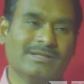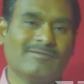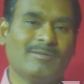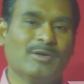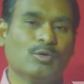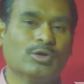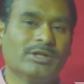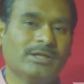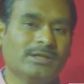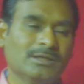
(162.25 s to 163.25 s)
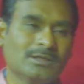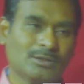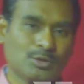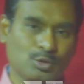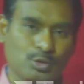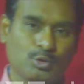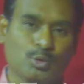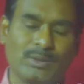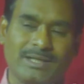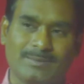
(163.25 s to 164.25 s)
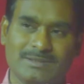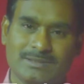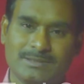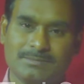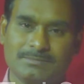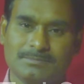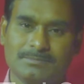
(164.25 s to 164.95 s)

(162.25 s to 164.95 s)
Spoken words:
there will be only 2 variables.